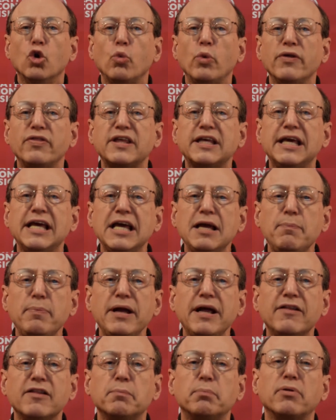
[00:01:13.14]
with
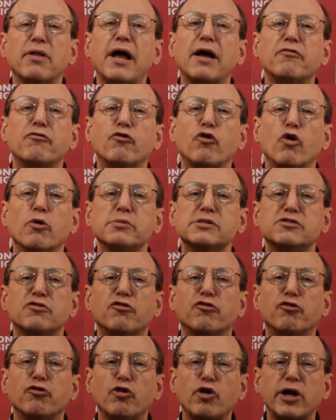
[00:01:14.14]
keeping the platforms
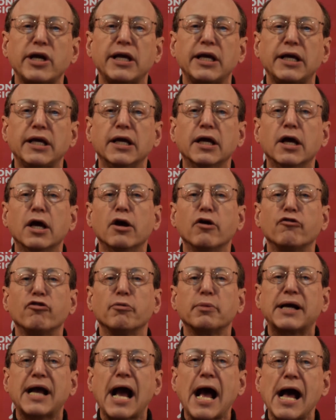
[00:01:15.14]
free
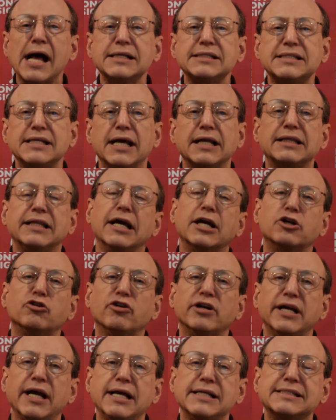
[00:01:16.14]
from content that
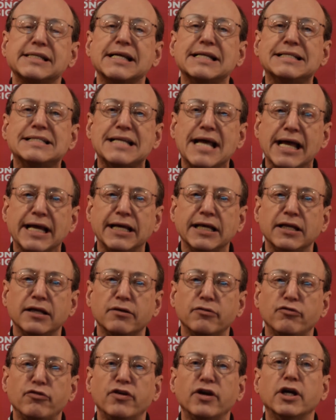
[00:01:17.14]
creates a
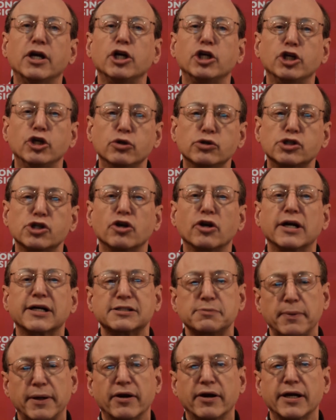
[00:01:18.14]
negative user
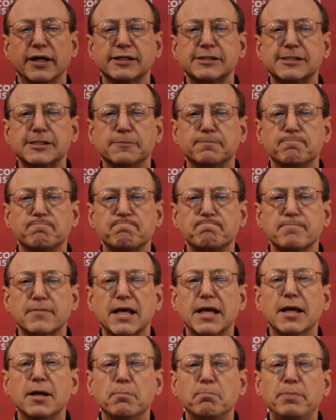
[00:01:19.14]
experience.
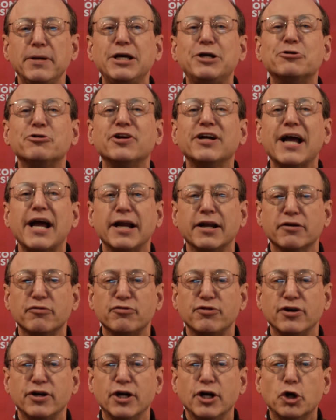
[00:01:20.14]
Be
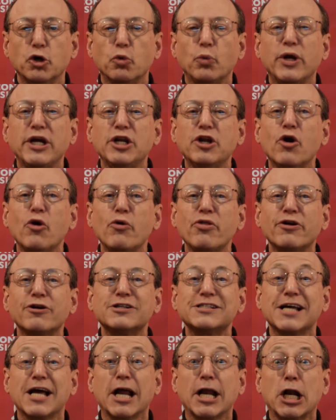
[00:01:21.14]
creative. We know
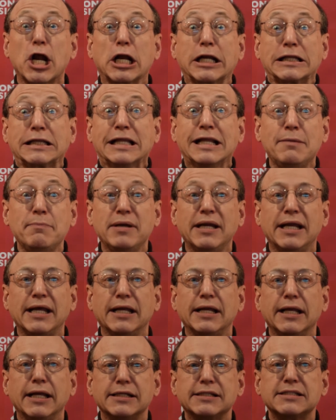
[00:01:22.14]
there's an
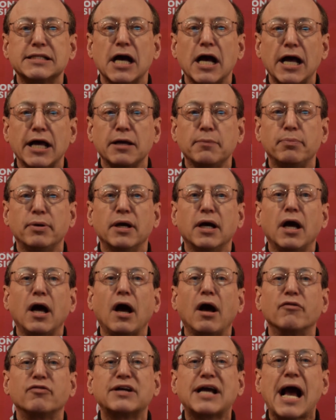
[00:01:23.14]
unlimited type
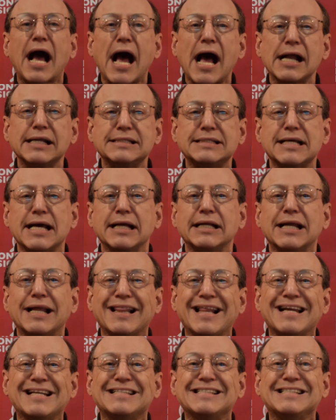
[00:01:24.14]
of content
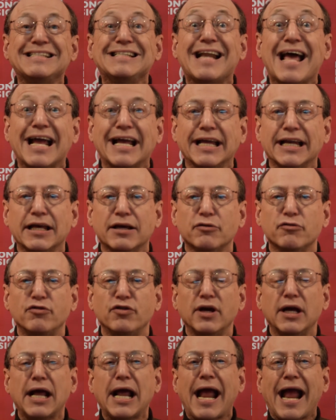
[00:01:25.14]
that is negative
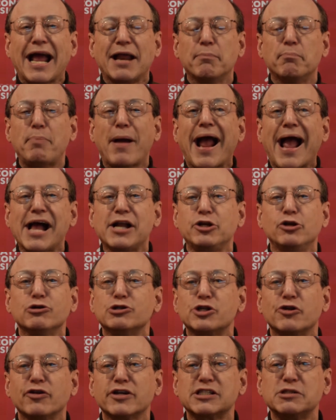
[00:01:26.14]
and bad
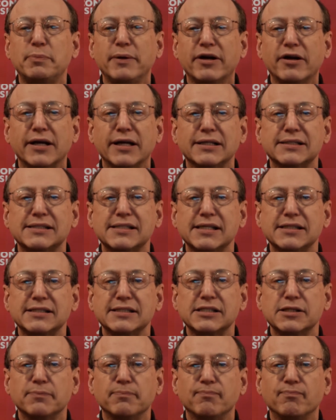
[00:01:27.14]
user
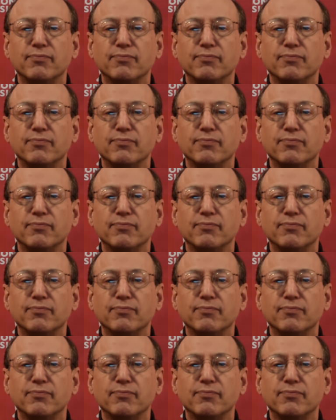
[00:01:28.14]
experiences.